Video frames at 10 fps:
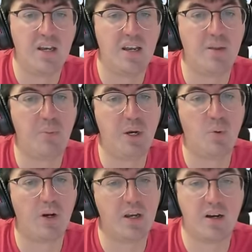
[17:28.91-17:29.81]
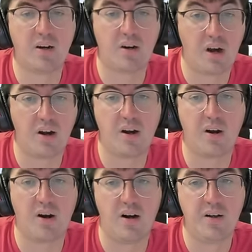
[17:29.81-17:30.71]
Now the big one here, Curtain
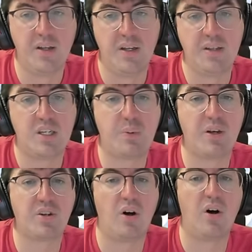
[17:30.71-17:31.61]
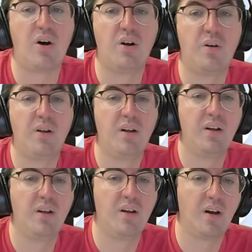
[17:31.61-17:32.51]
Call, dispels all
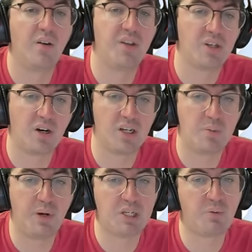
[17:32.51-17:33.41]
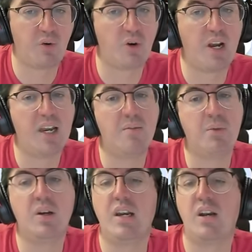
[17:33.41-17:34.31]
of the target's buffs before granting
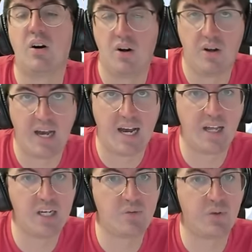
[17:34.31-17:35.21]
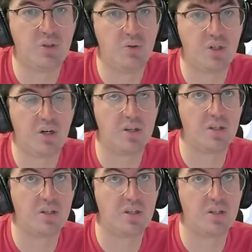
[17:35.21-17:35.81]
immunity to all allies for two turns.